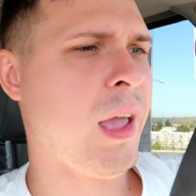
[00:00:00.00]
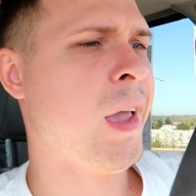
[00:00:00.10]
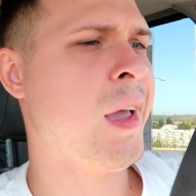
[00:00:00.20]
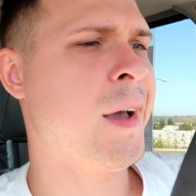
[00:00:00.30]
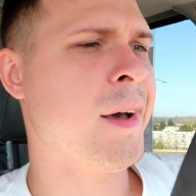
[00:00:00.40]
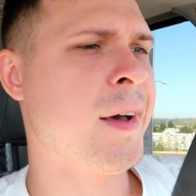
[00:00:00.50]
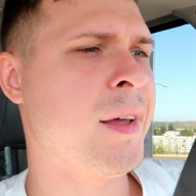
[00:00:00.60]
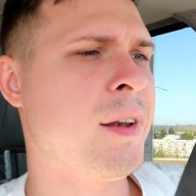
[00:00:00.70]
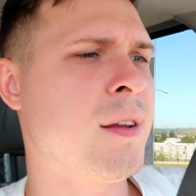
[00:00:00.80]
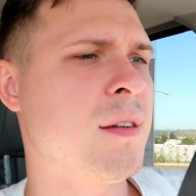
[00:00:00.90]

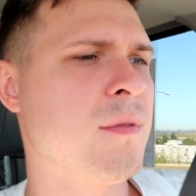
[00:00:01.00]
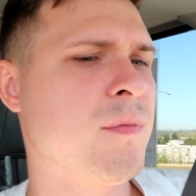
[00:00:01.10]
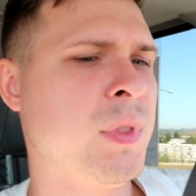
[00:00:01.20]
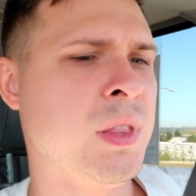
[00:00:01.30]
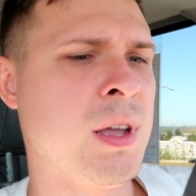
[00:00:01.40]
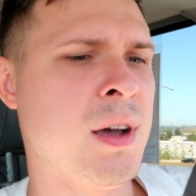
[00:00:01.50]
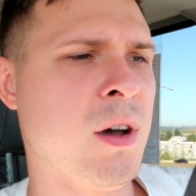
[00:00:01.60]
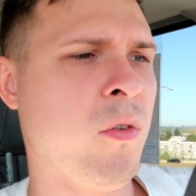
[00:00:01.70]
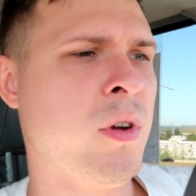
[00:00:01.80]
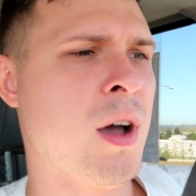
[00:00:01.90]
and
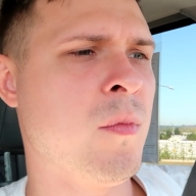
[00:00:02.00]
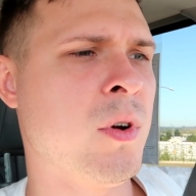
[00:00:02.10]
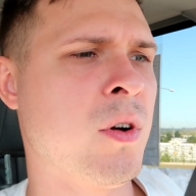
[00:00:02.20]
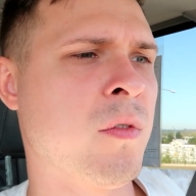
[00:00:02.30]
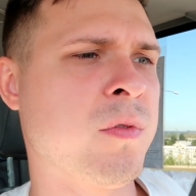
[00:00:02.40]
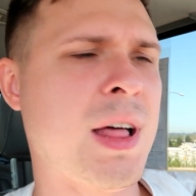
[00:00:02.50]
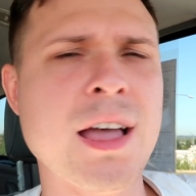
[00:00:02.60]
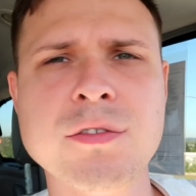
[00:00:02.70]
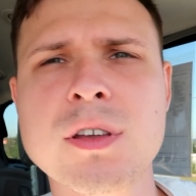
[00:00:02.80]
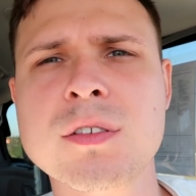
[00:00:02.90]
the odometer
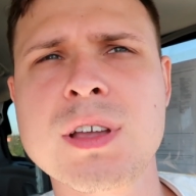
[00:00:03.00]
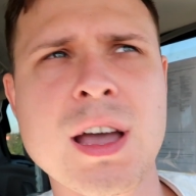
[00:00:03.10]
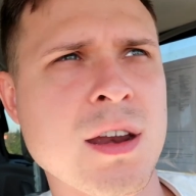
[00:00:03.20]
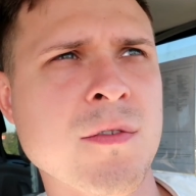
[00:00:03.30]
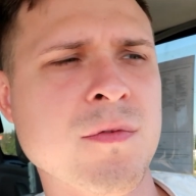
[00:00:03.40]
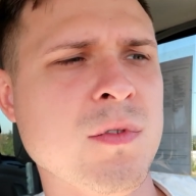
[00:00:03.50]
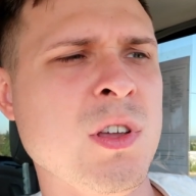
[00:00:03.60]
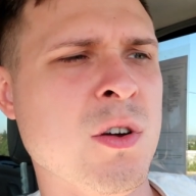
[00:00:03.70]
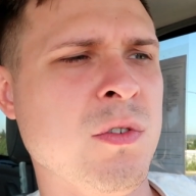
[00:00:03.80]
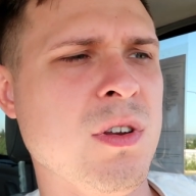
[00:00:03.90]
flashes kind of,
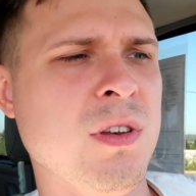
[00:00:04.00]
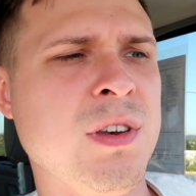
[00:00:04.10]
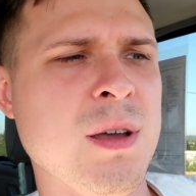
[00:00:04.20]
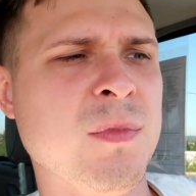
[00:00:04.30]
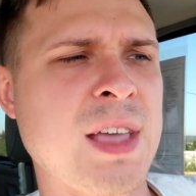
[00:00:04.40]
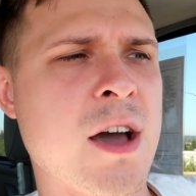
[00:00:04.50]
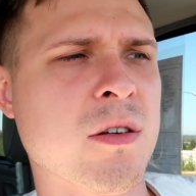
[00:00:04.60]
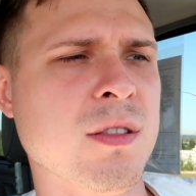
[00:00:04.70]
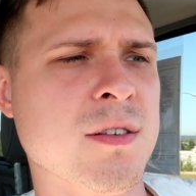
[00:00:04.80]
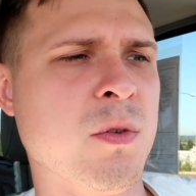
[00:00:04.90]
you know, dims
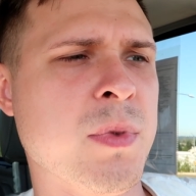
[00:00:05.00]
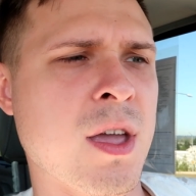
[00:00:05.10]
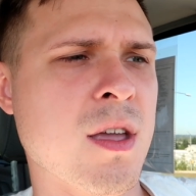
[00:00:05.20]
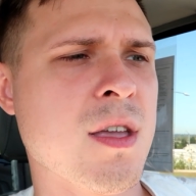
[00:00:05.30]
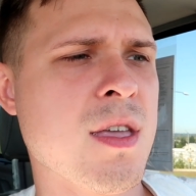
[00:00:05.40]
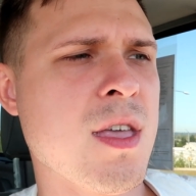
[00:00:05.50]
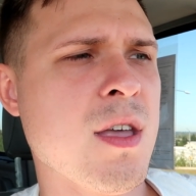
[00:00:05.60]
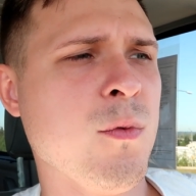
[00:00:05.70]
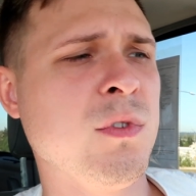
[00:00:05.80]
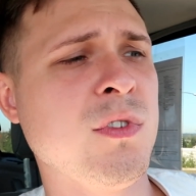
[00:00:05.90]
out a little bit,
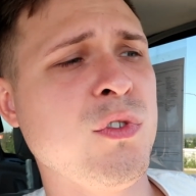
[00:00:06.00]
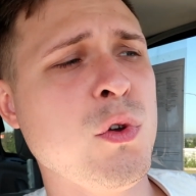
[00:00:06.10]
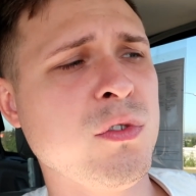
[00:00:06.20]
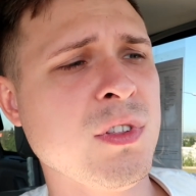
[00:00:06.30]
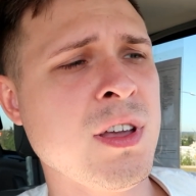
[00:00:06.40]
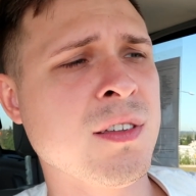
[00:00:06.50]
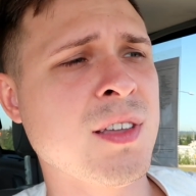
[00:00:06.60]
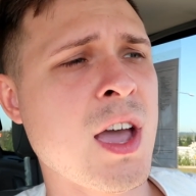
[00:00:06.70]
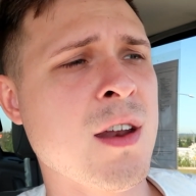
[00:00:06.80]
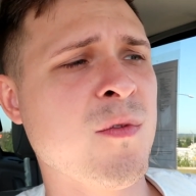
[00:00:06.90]
which is usually a
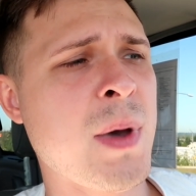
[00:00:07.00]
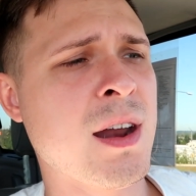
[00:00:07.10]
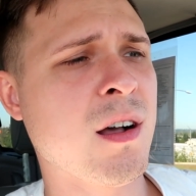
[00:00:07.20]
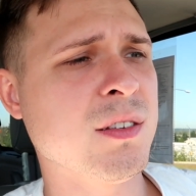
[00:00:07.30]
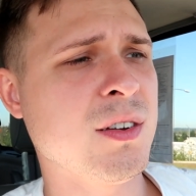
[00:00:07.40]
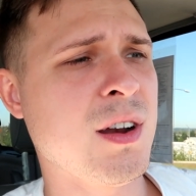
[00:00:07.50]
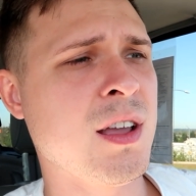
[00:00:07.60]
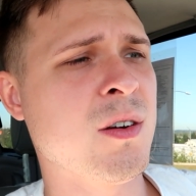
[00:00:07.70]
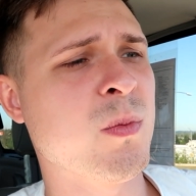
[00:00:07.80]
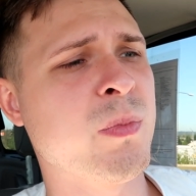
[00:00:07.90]
sign of bad
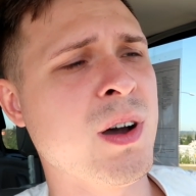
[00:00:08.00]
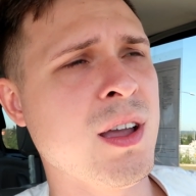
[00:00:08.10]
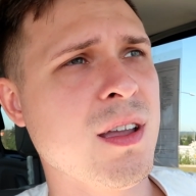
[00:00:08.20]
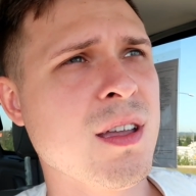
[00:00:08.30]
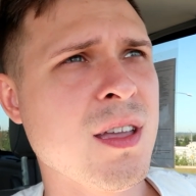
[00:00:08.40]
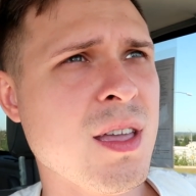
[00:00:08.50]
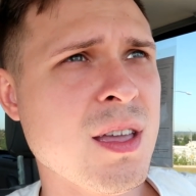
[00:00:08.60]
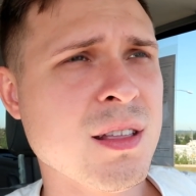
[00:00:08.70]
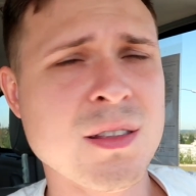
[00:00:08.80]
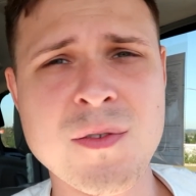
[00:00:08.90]
alternator. But
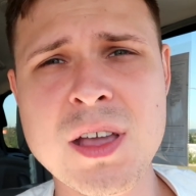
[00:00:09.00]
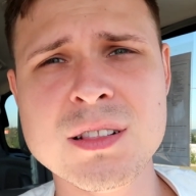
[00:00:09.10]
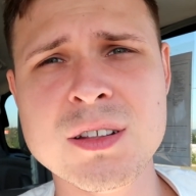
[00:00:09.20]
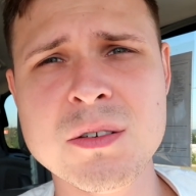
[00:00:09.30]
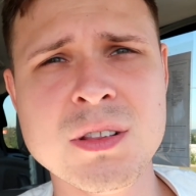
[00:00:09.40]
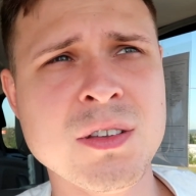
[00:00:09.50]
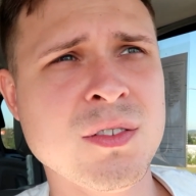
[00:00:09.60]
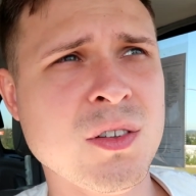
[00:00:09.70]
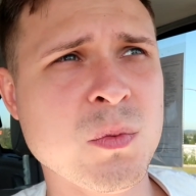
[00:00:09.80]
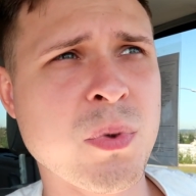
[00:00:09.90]
the van literally
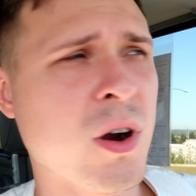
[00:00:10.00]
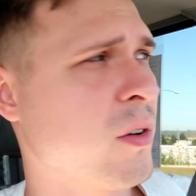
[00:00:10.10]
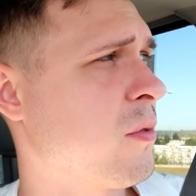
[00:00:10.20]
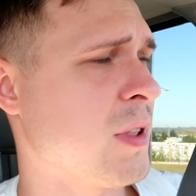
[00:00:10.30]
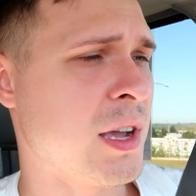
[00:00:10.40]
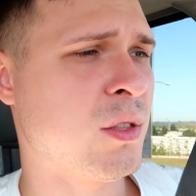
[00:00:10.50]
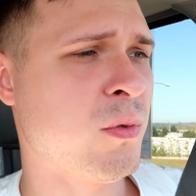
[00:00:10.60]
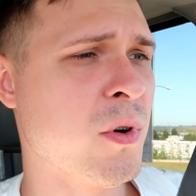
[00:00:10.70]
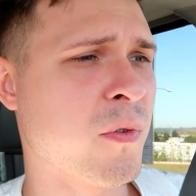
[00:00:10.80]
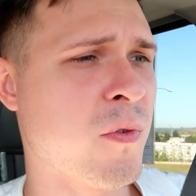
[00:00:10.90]
stood parked for like
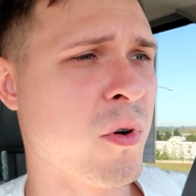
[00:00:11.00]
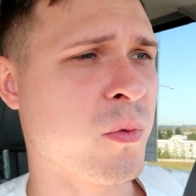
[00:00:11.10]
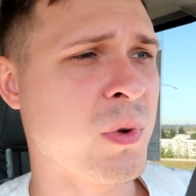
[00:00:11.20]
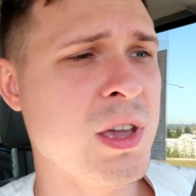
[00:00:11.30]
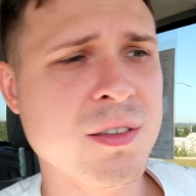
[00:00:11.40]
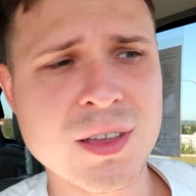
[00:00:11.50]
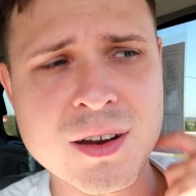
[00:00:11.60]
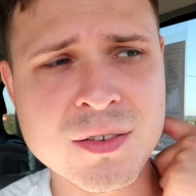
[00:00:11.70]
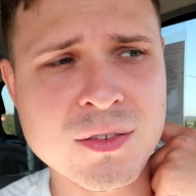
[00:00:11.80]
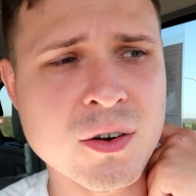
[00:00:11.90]
3 or 4 weeks
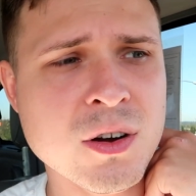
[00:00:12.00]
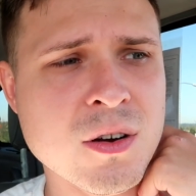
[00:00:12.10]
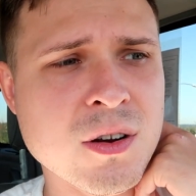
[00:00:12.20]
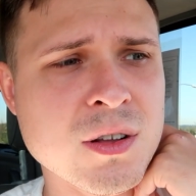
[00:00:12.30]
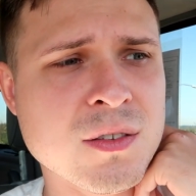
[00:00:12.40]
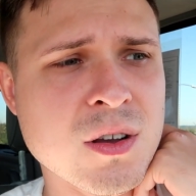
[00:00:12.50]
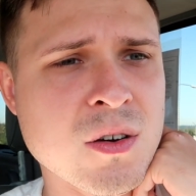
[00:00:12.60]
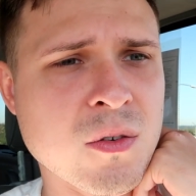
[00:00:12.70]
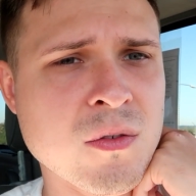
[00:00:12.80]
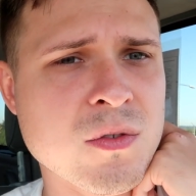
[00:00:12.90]
and it started on its
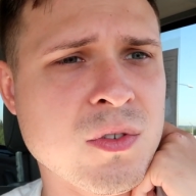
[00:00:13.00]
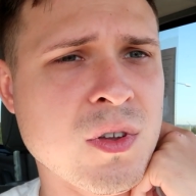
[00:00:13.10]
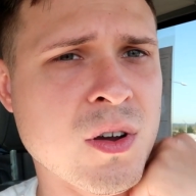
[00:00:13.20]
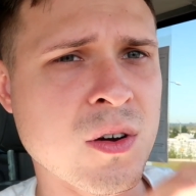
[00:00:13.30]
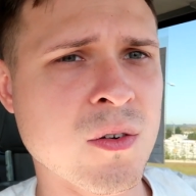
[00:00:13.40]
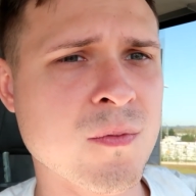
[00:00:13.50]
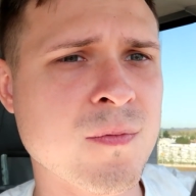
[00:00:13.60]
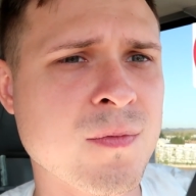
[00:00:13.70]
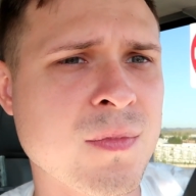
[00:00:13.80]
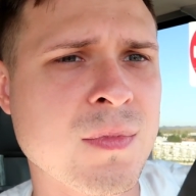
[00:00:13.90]
own, so
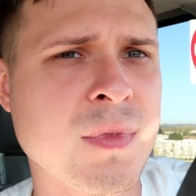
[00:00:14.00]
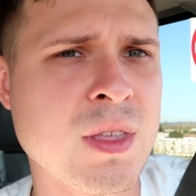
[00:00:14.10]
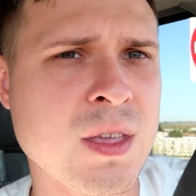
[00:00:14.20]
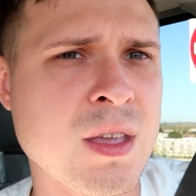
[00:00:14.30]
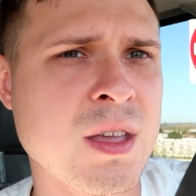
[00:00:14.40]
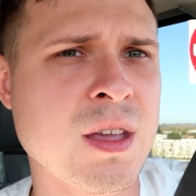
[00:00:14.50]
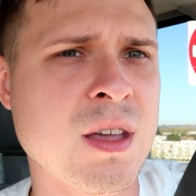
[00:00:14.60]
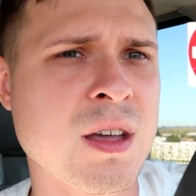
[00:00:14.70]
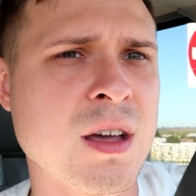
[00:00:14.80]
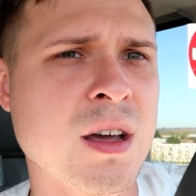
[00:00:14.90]

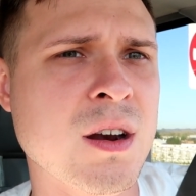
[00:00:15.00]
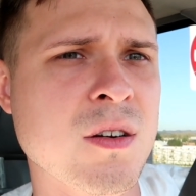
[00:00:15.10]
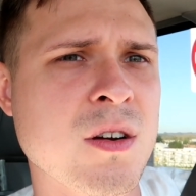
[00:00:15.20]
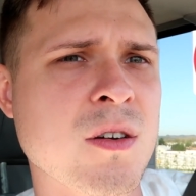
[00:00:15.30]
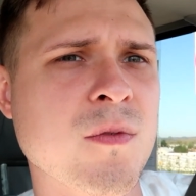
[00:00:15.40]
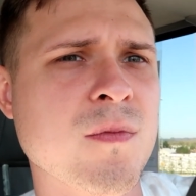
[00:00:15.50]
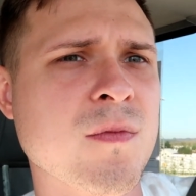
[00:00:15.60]
I don't know.